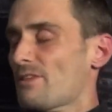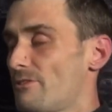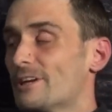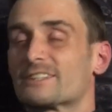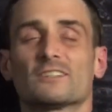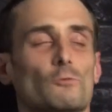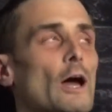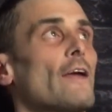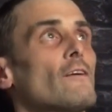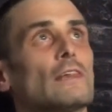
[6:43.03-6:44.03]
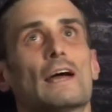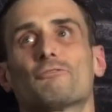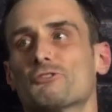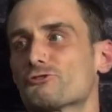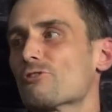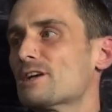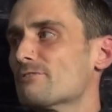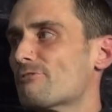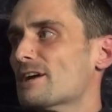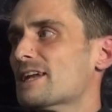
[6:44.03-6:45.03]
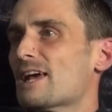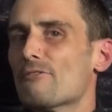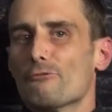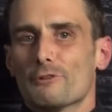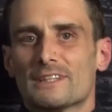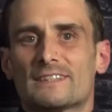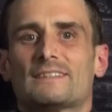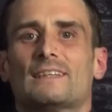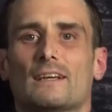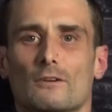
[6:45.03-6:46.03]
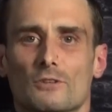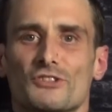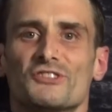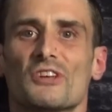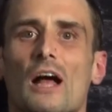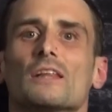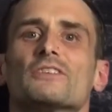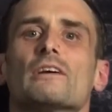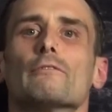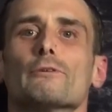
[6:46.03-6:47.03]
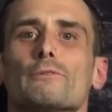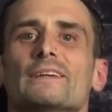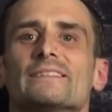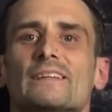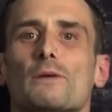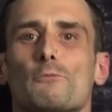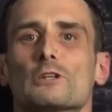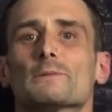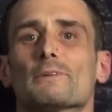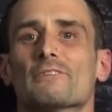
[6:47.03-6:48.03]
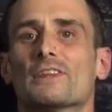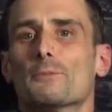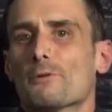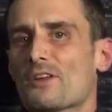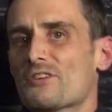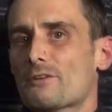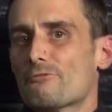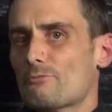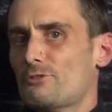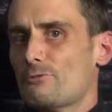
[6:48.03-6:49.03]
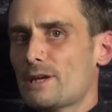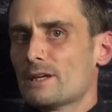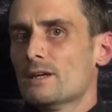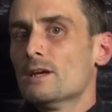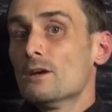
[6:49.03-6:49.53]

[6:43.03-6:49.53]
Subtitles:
This is why the left is trying to find every single solitary reason in the book to prevent the president from doing